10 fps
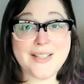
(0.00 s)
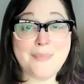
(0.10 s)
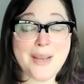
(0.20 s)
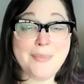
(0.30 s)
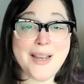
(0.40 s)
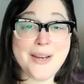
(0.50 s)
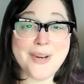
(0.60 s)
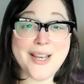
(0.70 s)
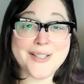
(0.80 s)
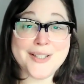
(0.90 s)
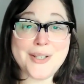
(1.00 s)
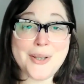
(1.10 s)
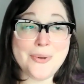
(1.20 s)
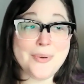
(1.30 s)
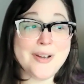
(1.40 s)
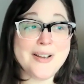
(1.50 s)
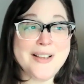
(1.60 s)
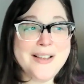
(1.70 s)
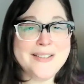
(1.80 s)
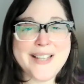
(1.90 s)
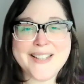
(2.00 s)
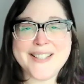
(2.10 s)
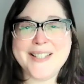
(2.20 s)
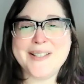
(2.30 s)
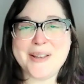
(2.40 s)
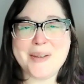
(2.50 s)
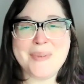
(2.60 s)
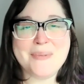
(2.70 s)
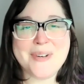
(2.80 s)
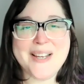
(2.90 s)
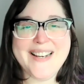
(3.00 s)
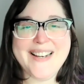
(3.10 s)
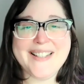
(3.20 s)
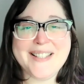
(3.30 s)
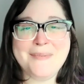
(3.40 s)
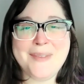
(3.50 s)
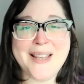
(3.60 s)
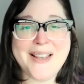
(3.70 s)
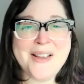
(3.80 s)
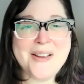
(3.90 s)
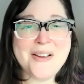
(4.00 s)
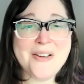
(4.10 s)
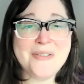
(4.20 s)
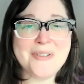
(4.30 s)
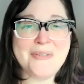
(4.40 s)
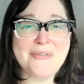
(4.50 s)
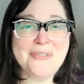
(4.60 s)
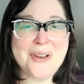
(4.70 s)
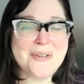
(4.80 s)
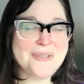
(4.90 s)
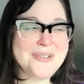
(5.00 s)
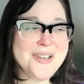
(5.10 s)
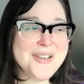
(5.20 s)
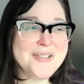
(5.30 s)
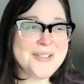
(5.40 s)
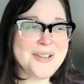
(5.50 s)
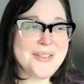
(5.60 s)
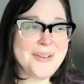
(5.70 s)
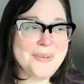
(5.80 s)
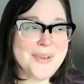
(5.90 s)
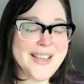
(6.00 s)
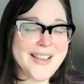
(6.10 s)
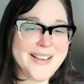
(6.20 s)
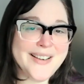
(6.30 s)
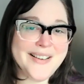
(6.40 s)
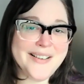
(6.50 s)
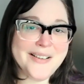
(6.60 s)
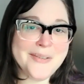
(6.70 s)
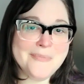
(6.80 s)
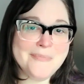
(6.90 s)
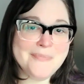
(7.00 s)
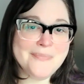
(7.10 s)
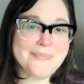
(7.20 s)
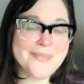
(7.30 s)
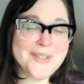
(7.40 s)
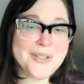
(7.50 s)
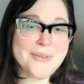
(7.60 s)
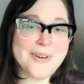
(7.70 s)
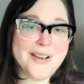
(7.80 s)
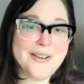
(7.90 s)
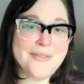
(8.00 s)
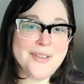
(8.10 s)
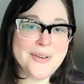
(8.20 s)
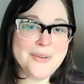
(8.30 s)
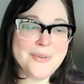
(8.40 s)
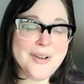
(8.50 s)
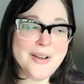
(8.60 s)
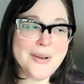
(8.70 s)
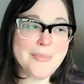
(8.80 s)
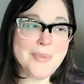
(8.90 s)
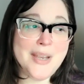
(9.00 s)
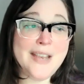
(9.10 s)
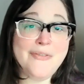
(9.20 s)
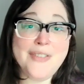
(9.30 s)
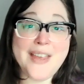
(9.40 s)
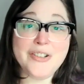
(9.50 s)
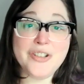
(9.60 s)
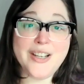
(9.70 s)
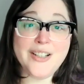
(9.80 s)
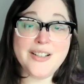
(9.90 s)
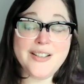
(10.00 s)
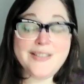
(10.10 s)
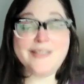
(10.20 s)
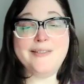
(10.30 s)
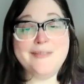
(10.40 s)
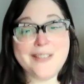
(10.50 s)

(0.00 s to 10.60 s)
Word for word: because of my migraines. So uh, Lexi's going to be reading it to me over the phone so that we can um, do our interview. Um, if that changes,